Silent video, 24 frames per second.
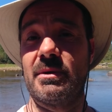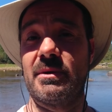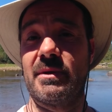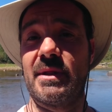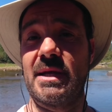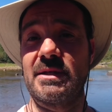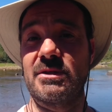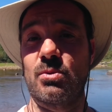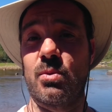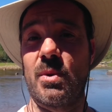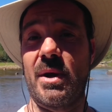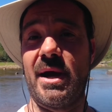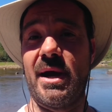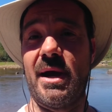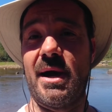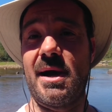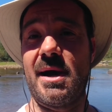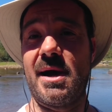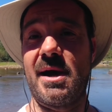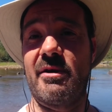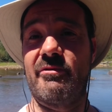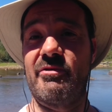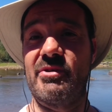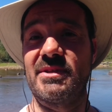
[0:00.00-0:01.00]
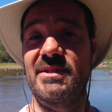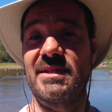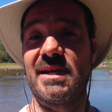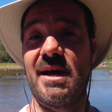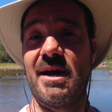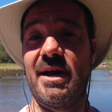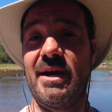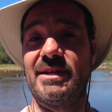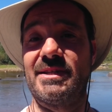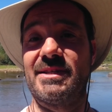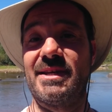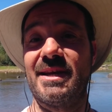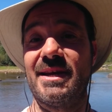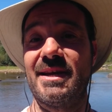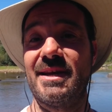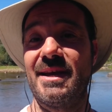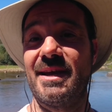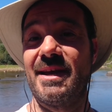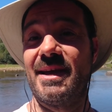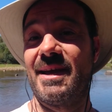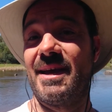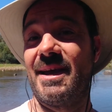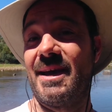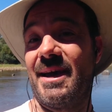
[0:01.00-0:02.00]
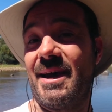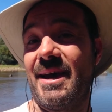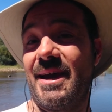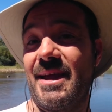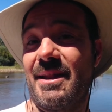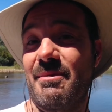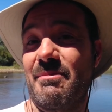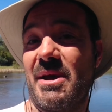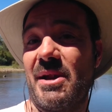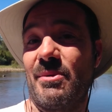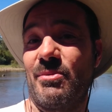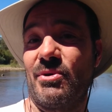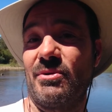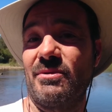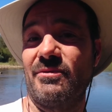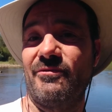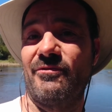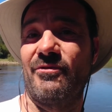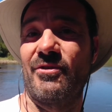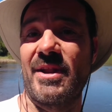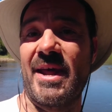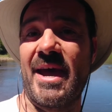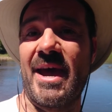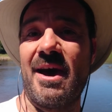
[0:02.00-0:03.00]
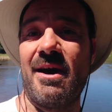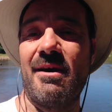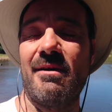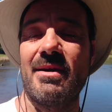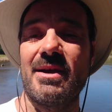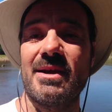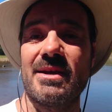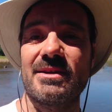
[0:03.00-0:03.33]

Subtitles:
That's where I reside, in Melbourne for now.